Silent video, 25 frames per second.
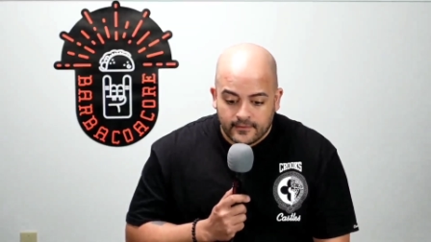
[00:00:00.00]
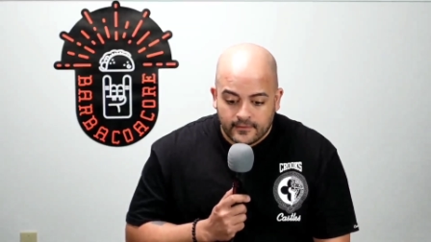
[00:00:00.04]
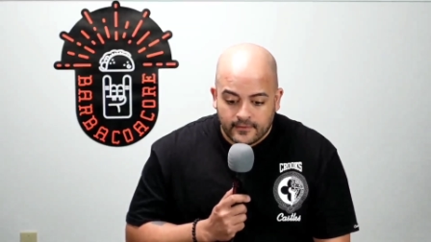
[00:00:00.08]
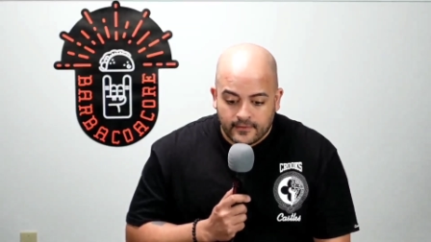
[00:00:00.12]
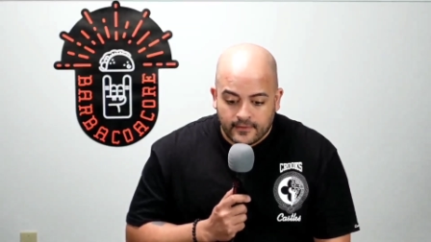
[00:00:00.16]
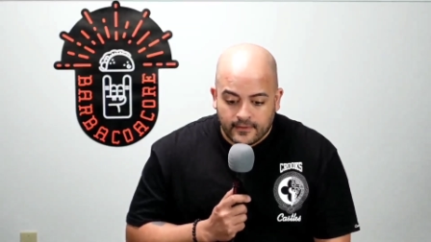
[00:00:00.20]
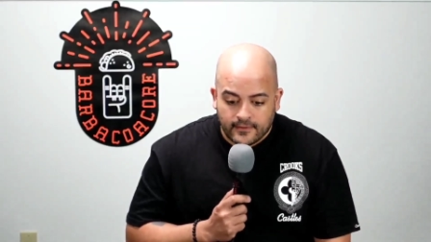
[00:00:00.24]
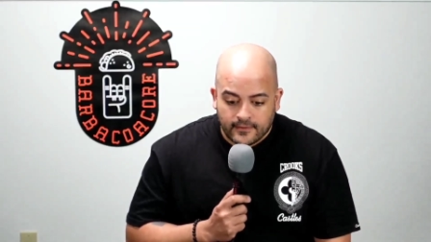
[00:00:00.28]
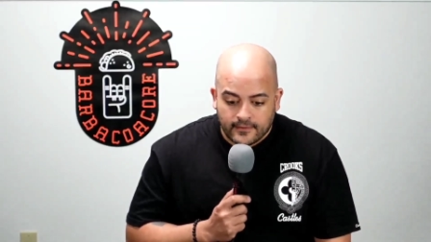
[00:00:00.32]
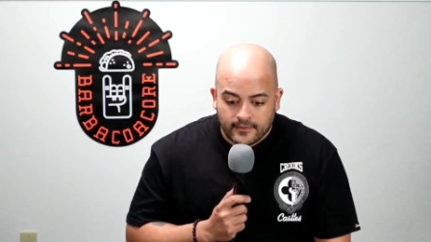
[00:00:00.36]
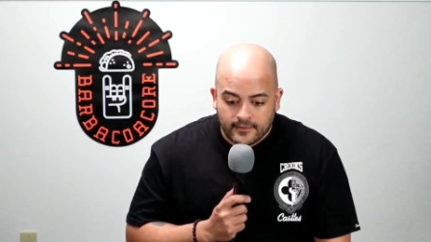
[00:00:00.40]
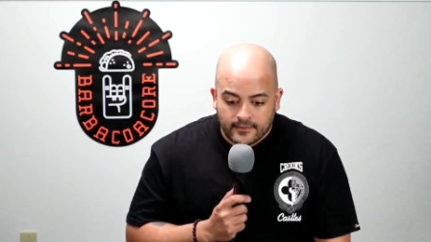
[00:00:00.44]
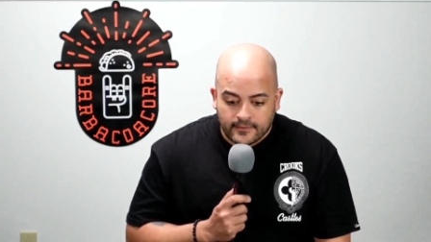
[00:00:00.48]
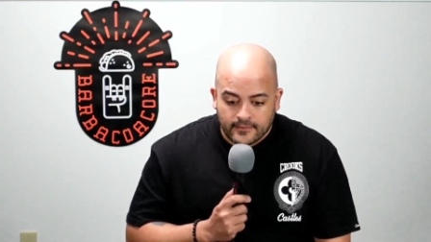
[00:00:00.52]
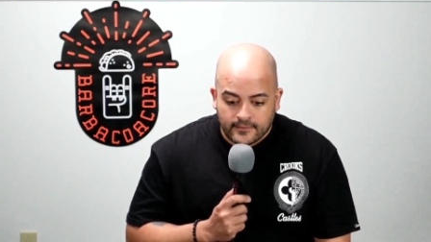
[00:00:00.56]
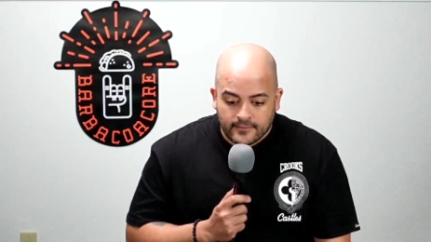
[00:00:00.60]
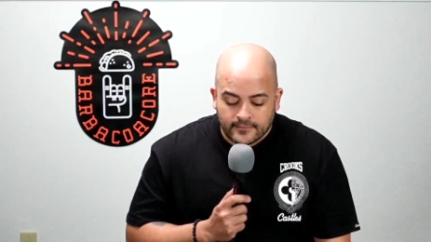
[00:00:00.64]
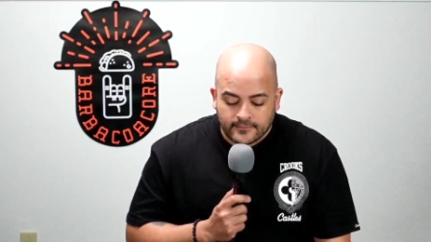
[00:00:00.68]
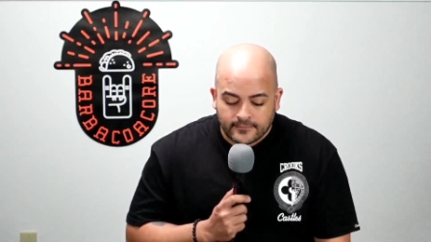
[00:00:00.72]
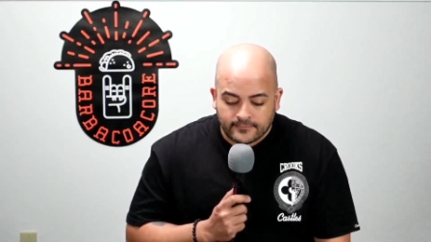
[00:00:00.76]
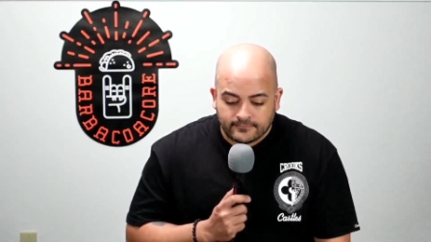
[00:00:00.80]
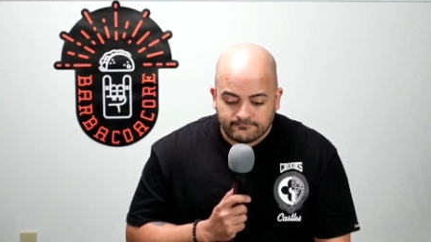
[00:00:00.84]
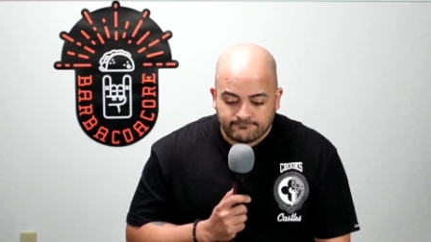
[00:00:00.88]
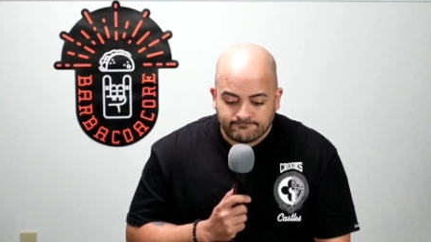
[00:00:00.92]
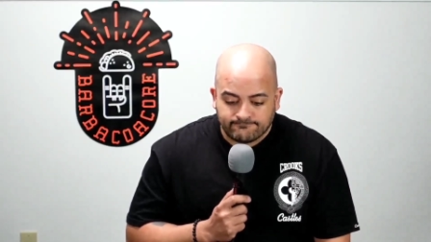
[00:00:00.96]

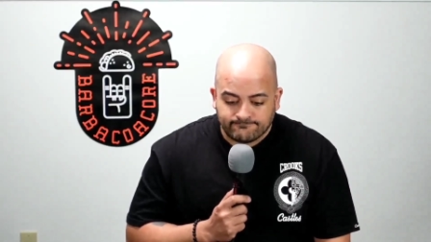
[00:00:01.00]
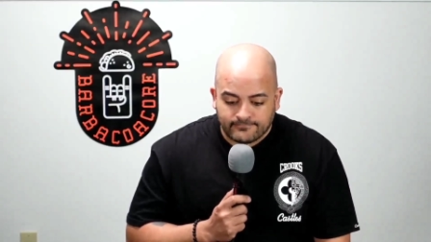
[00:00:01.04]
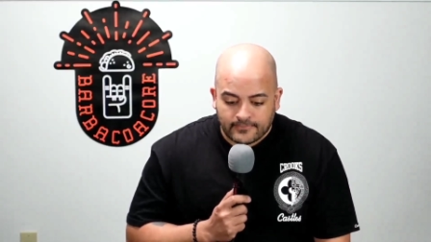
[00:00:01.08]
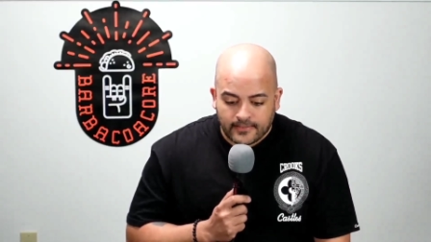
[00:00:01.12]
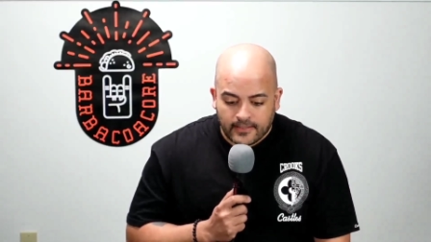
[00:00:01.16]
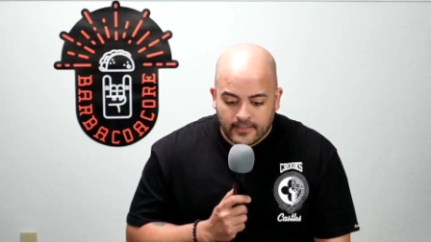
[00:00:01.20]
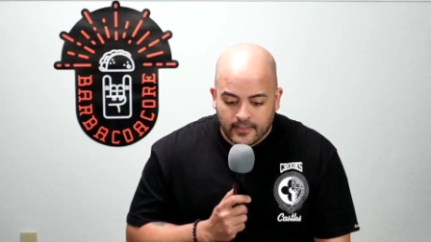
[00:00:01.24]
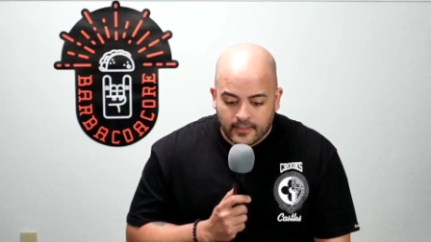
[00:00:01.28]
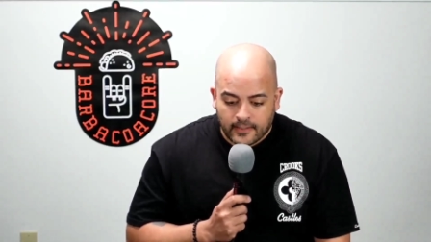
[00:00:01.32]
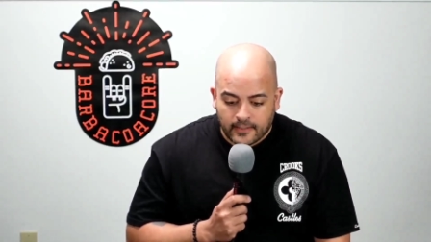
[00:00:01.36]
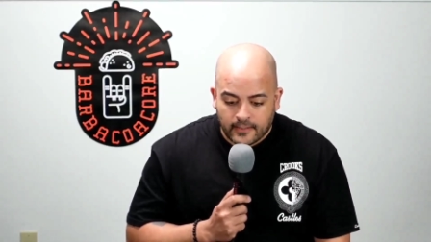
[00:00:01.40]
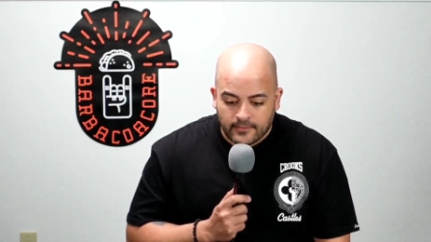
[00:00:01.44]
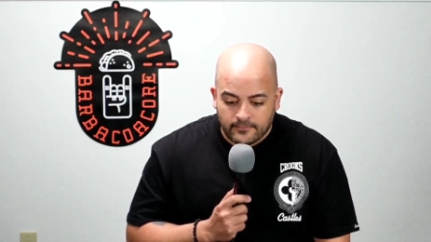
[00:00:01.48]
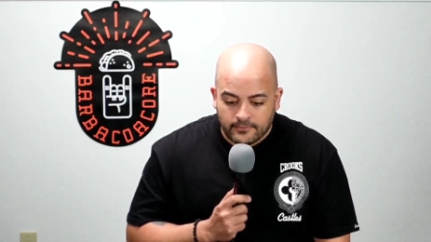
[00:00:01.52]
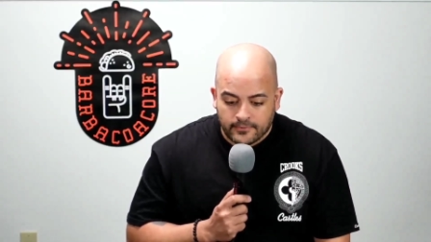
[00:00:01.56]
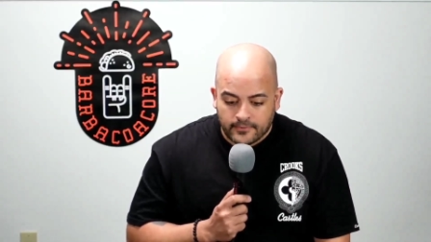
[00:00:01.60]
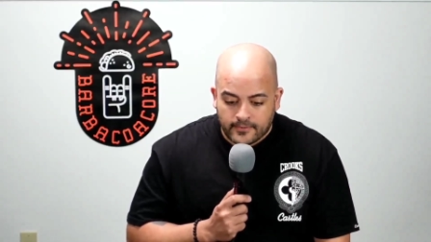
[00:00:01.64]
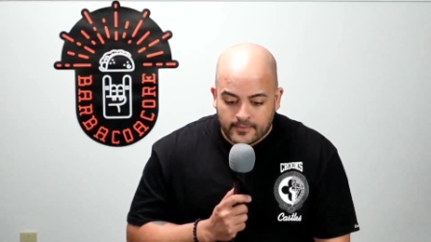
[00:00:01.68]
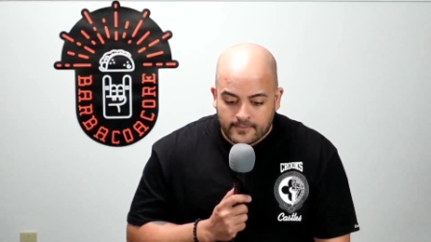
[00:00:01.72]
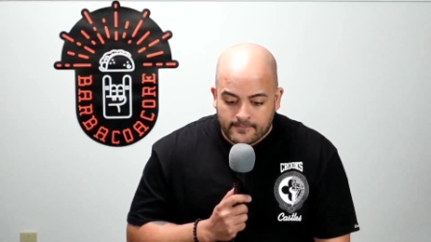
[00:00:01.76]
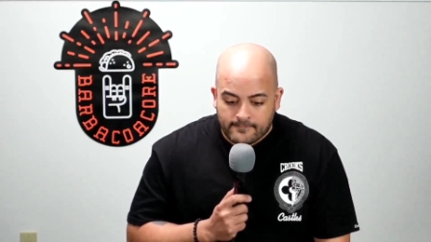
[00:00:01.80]
uh, how can I put